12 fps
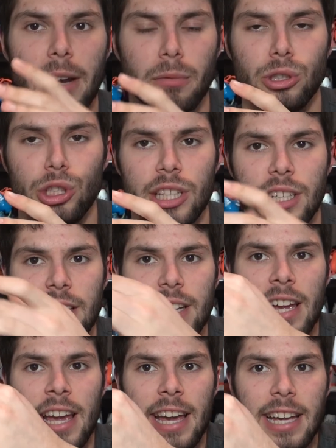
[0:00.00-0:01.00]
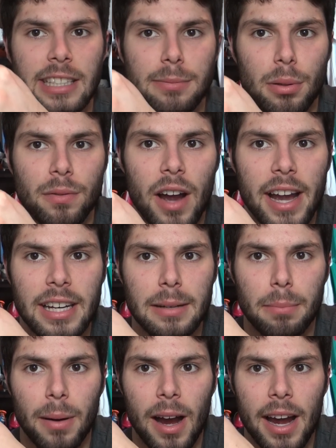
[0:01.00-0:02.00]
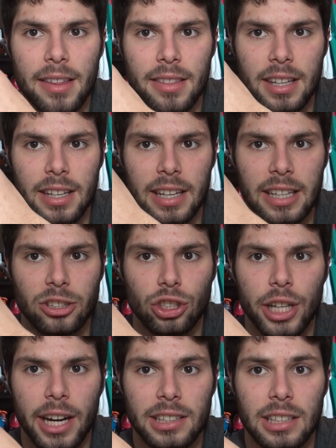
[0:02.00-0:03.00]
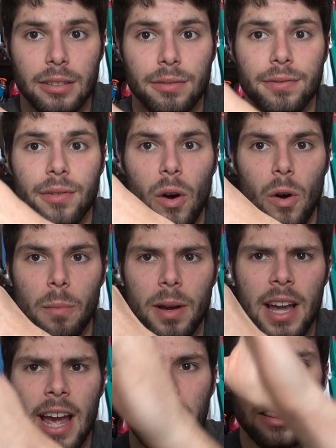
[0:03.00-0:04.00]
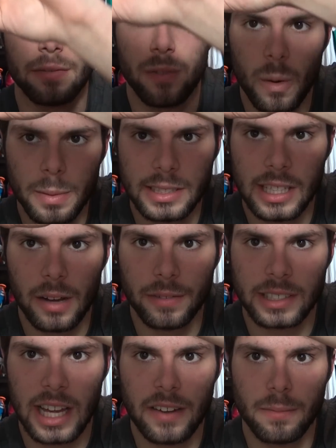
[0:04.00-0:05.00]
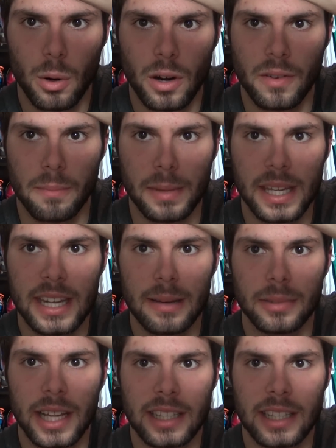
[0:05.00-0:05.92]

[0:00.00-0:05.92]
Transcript: and rigidity is provided by the injected foam, and the foam itself is kind of more of a medium